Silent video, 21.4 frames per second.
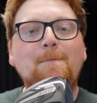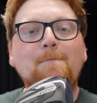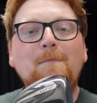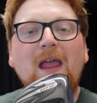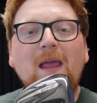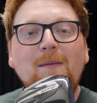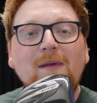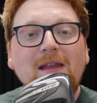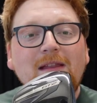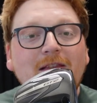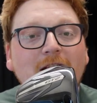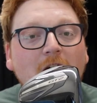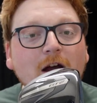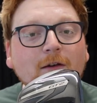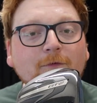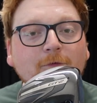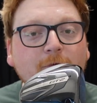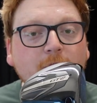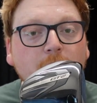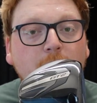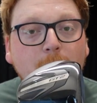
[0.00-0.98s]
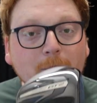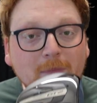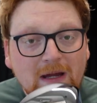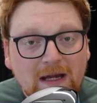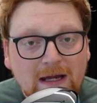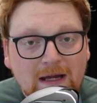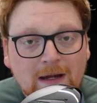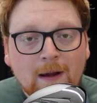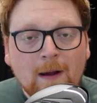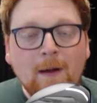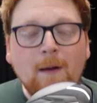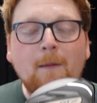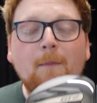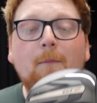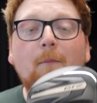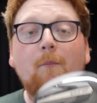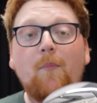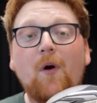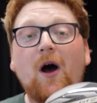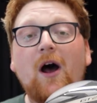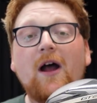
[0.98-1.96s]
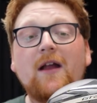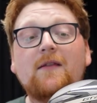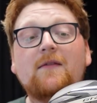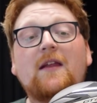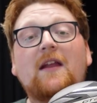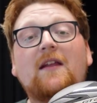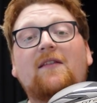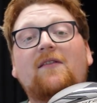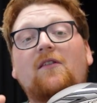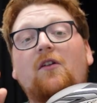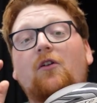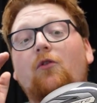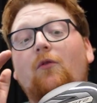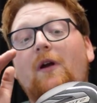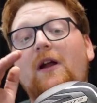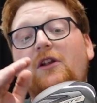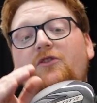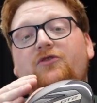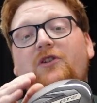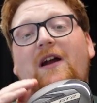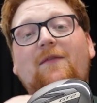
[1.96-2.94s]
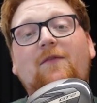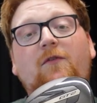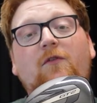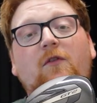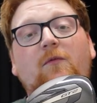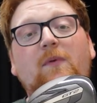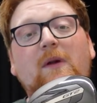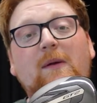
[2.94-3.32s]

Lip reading: maybe not for me, but it's a great driver for